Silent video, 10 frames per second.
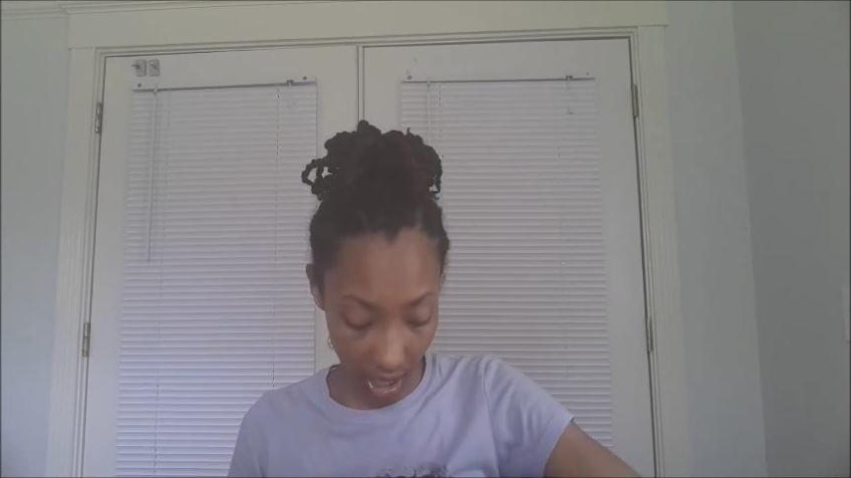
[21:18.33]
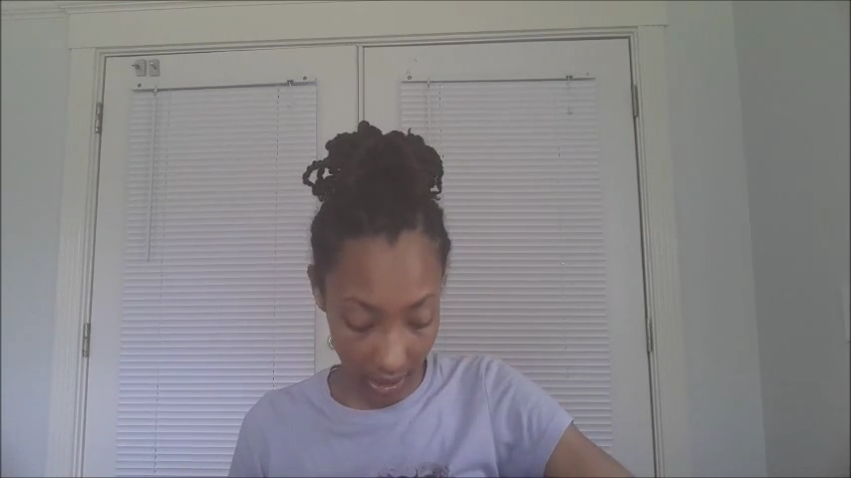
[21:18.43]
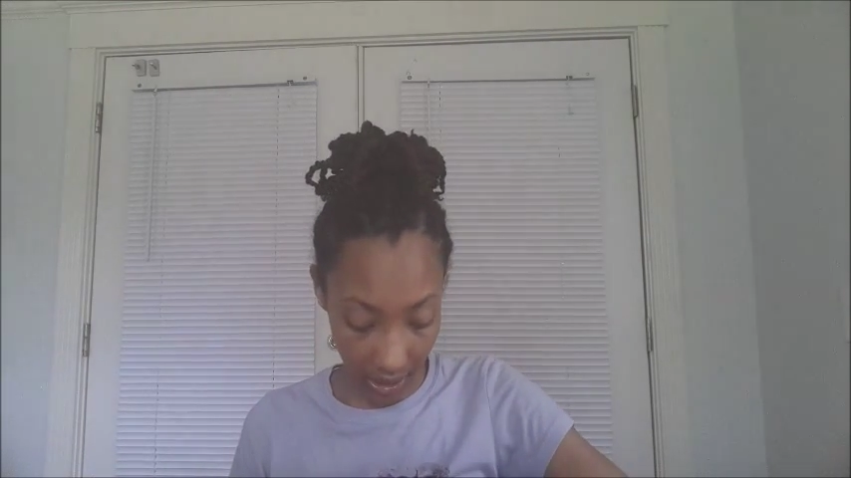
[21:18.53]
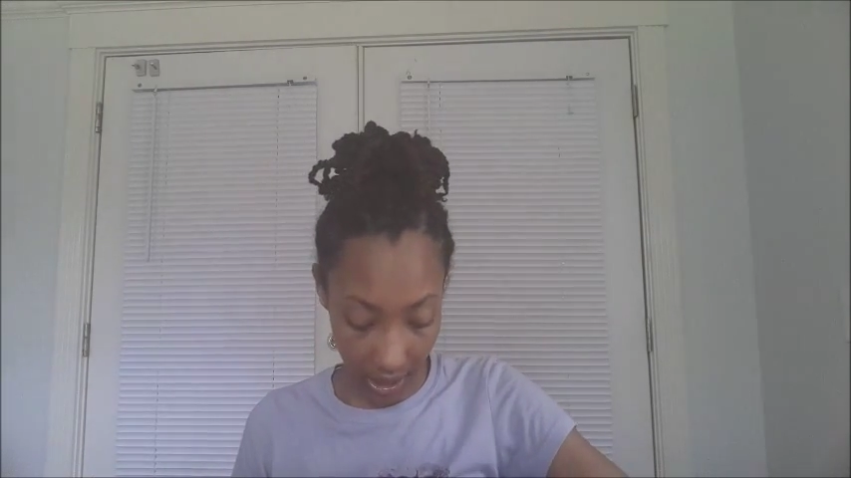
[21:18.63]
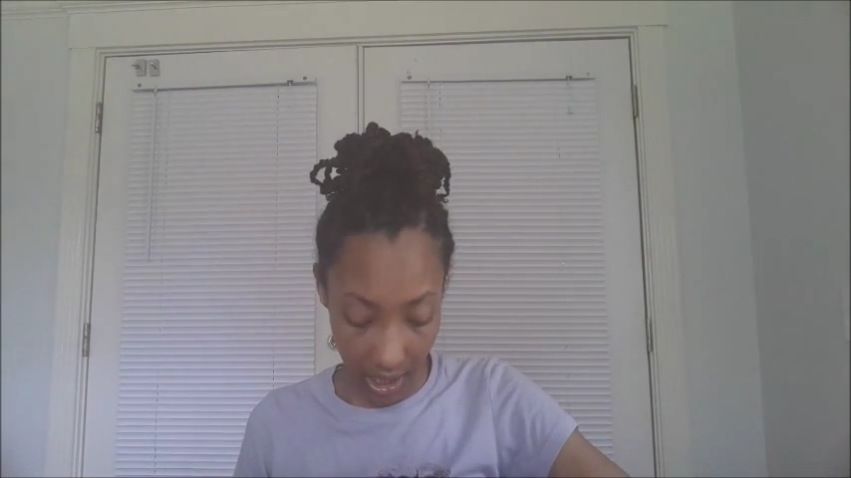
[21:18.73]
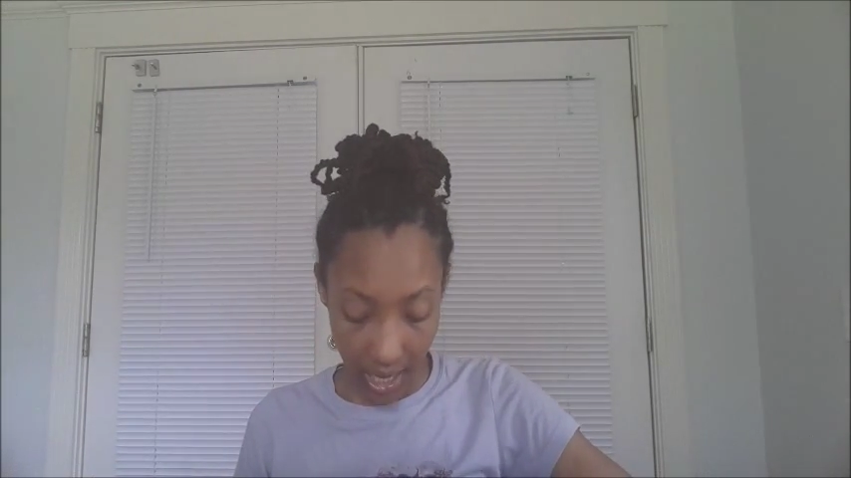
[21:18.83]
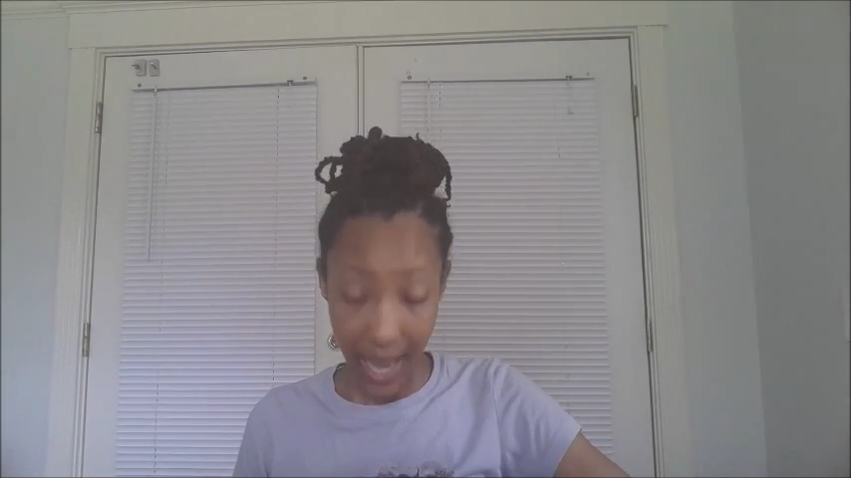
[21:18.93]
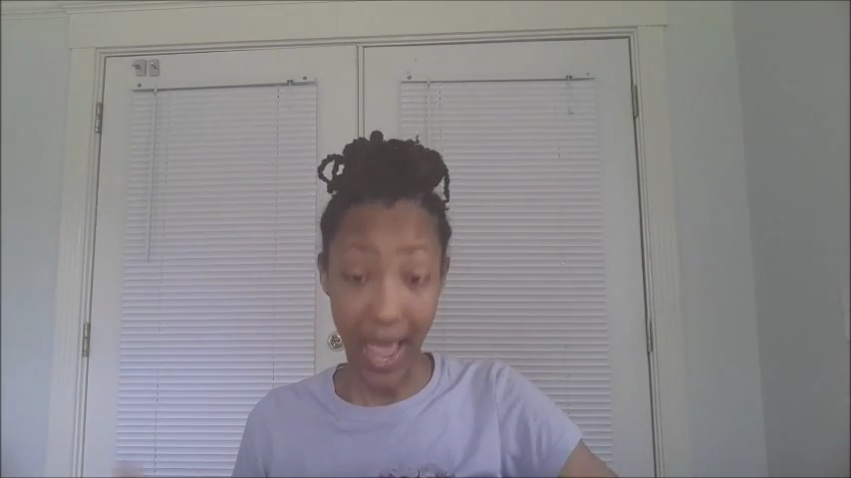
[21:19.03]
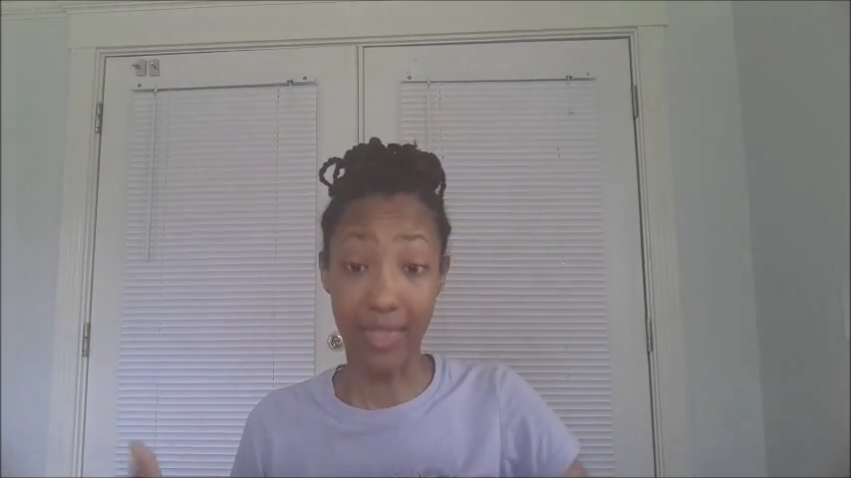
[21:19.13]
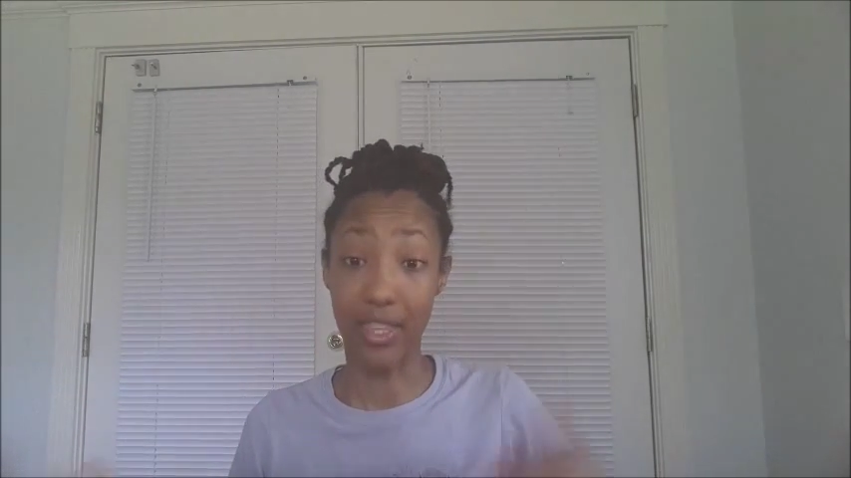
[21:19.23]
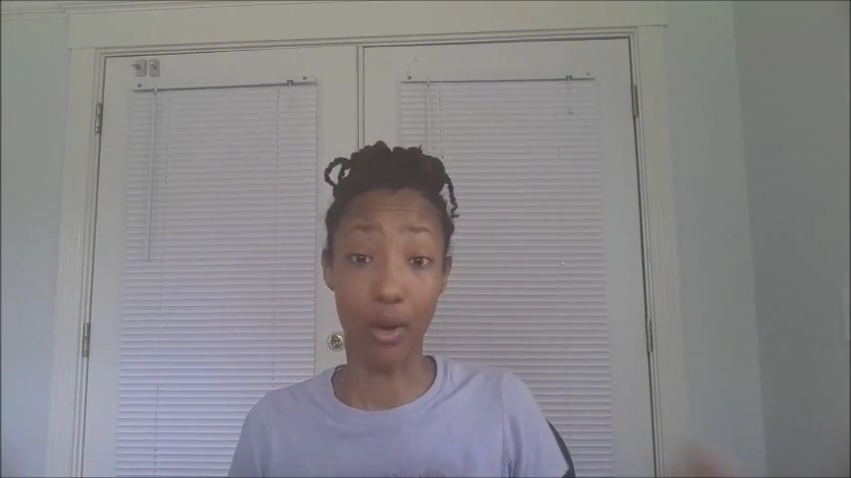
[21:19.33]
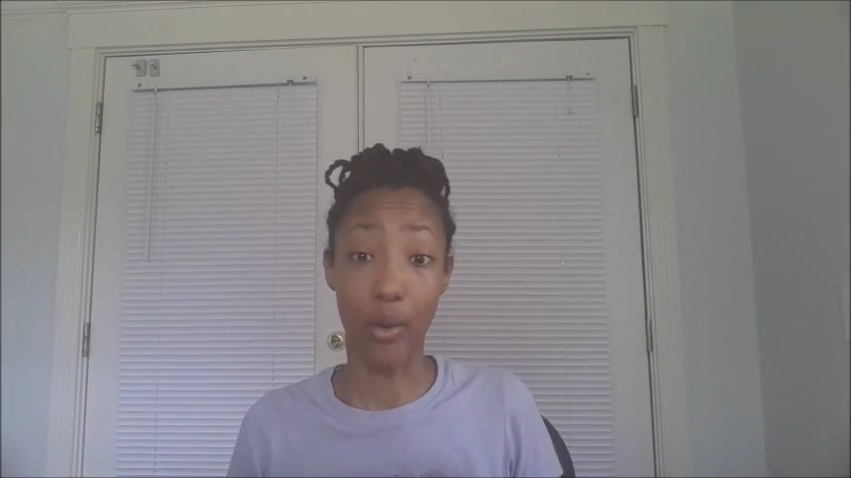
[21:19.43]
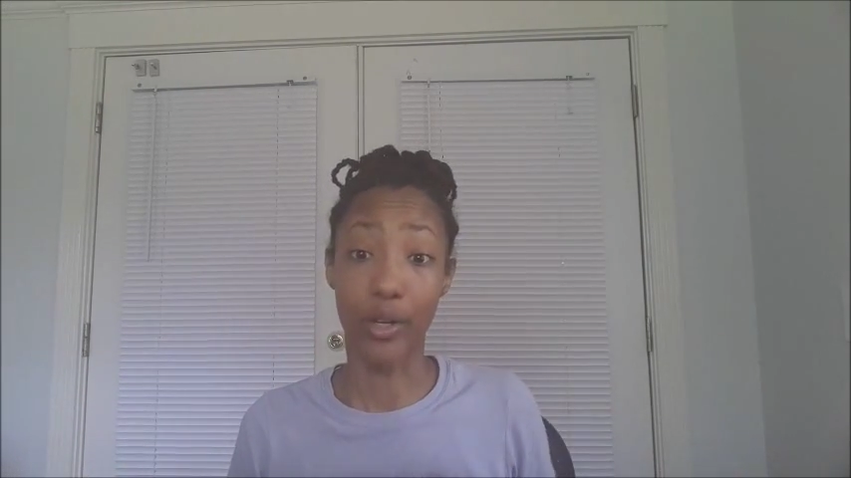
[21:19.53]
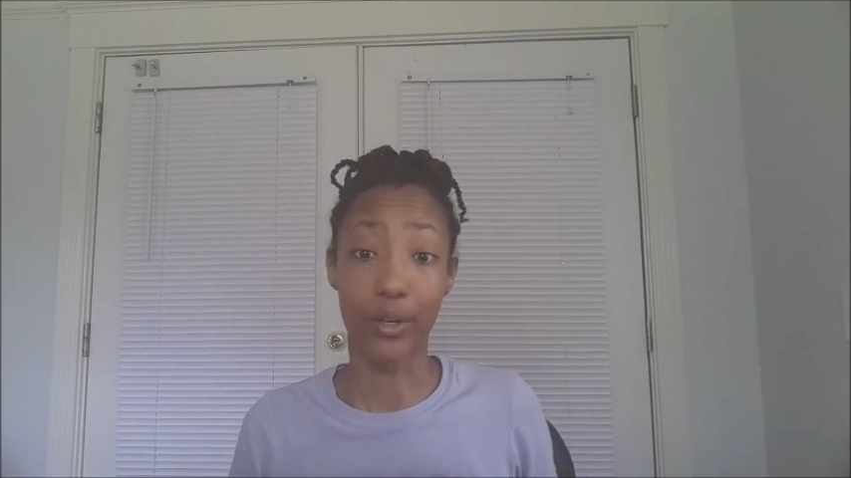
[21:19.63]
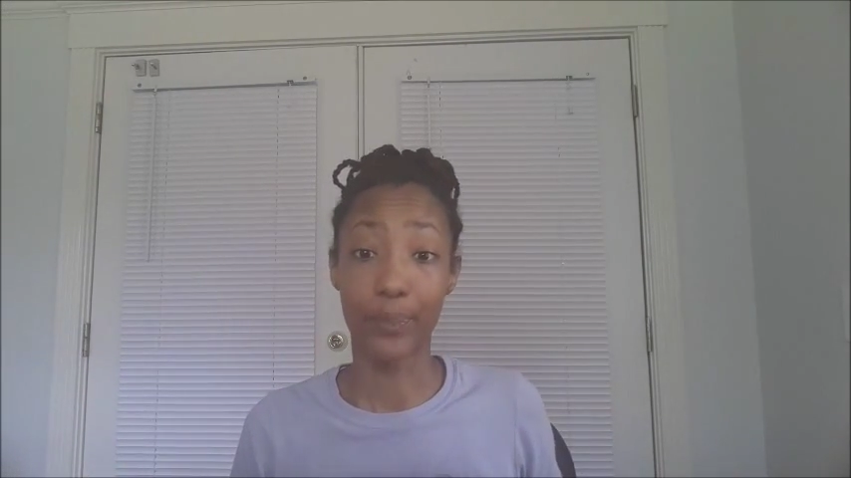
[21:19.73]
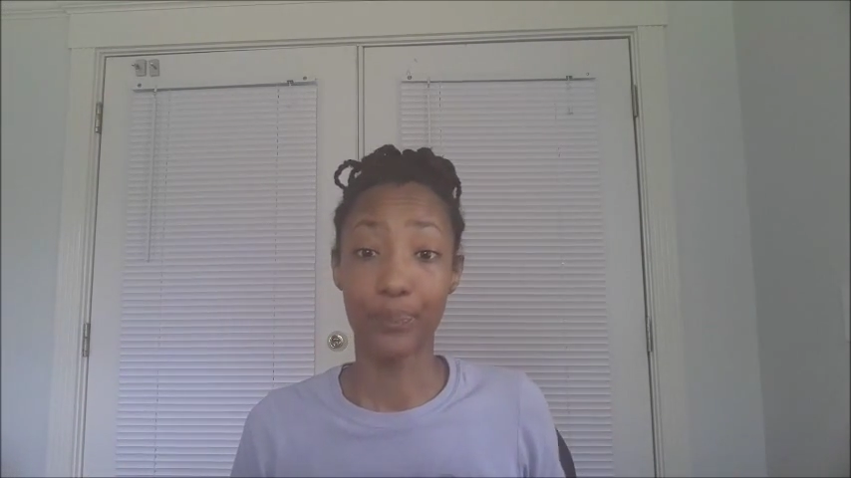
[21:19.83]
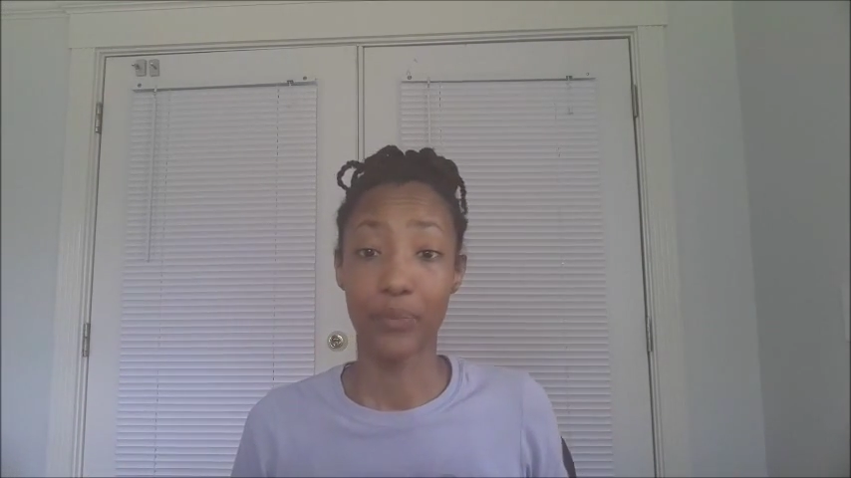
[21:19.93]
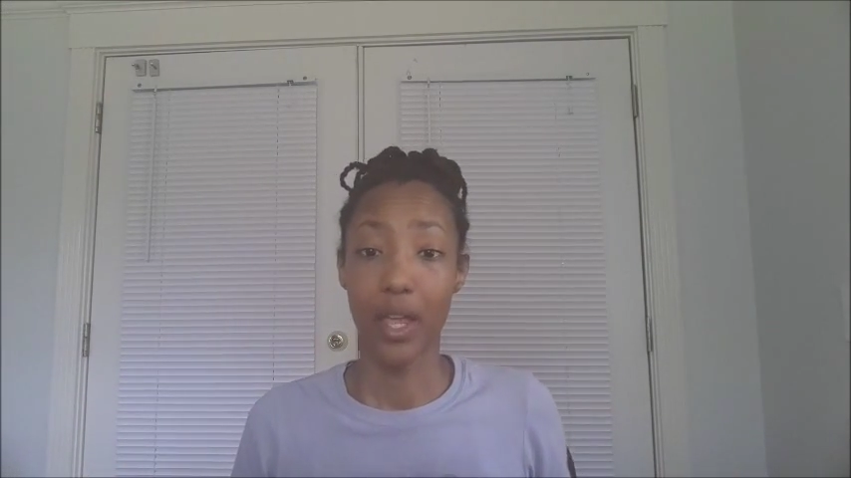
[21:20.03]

jelly, and the oil.